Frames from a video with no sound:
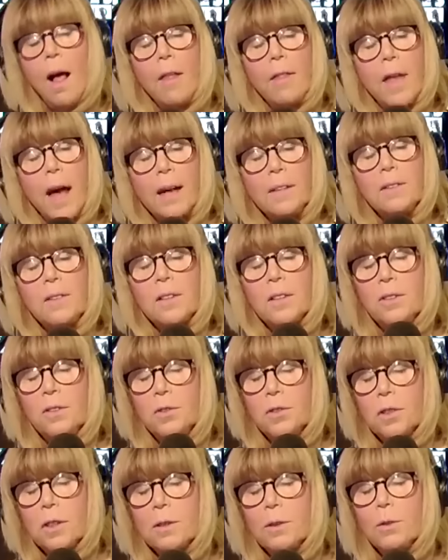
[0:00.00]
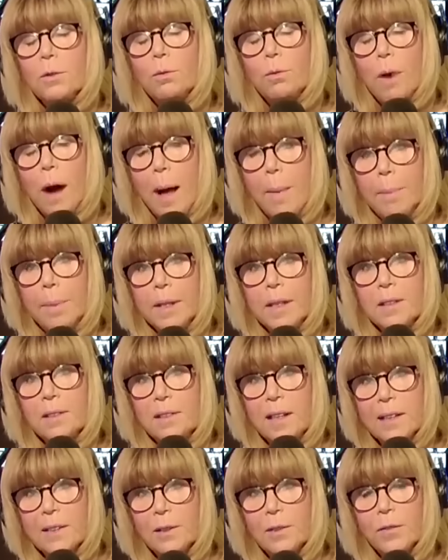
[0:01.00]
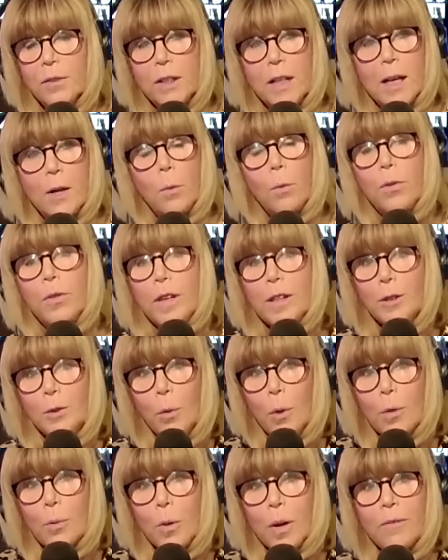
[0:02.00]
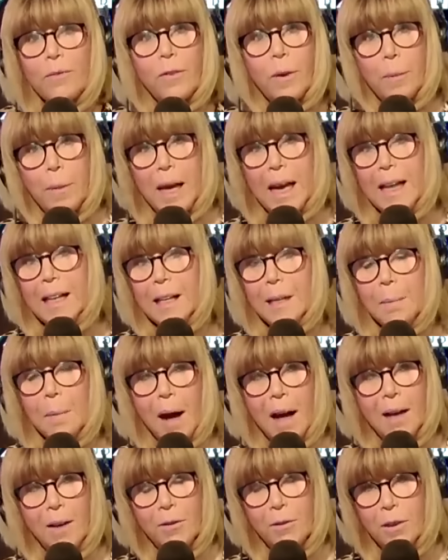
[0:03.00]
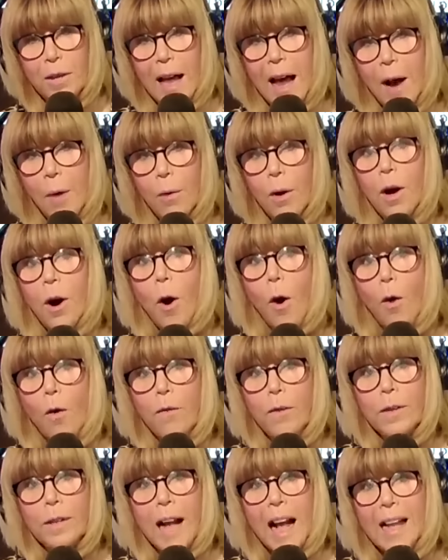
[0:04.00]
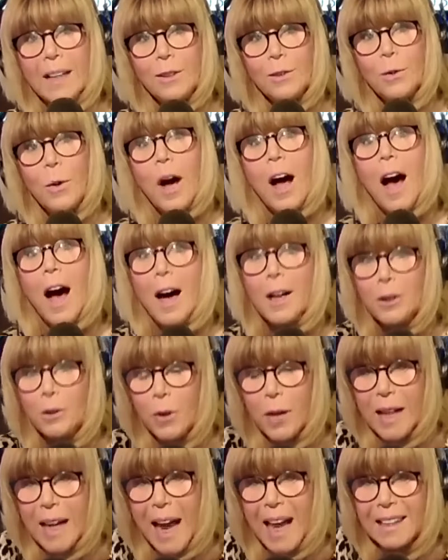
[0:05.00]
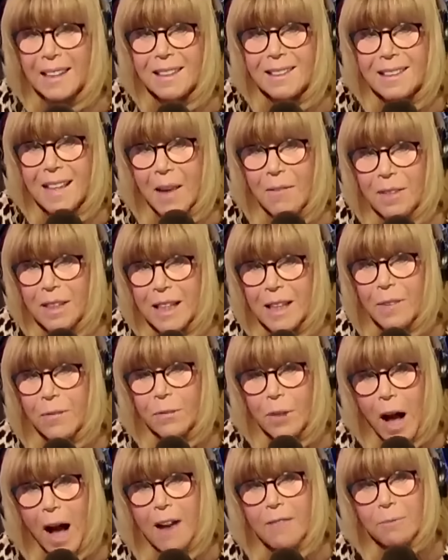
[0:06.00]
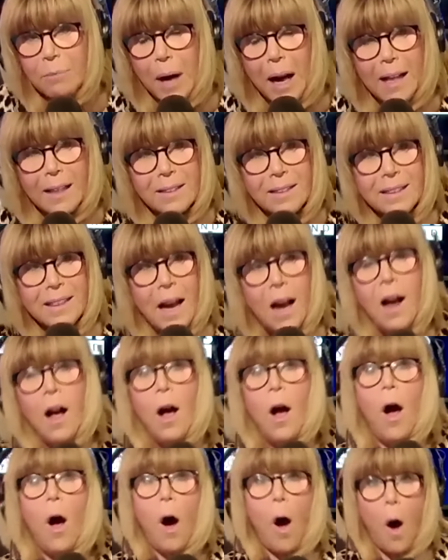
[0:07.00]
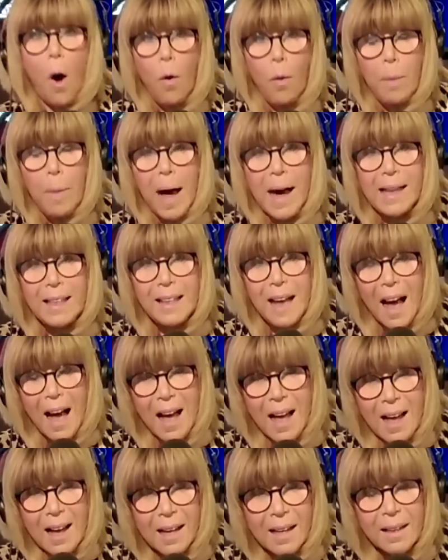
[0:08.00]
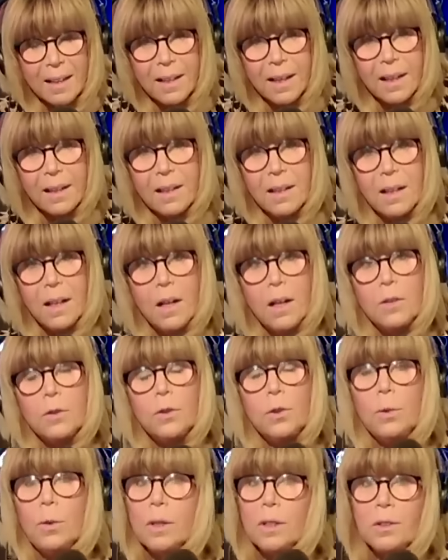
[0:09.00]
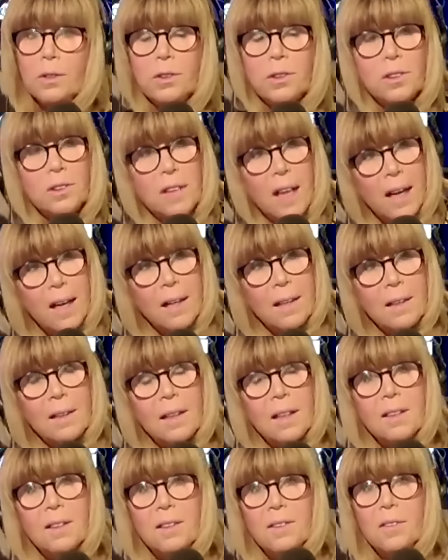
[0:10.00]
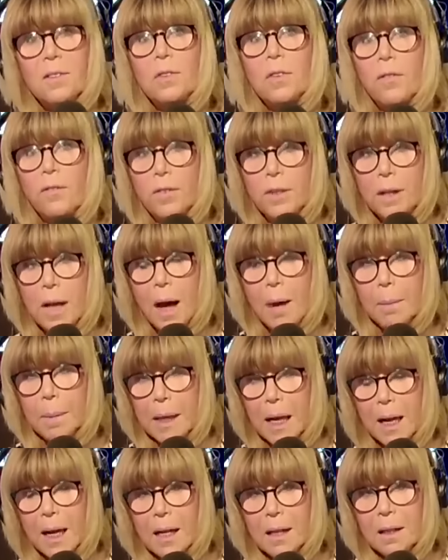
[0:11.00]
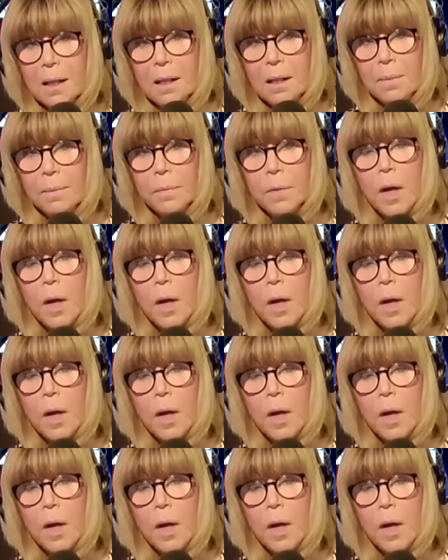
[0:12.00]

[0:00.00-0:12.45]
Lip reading: that's considered rapid intensification. This one went from 80 miles an hour overnight to 175 miles an hour. Oh my God. Do you understand that this is a phenomenon?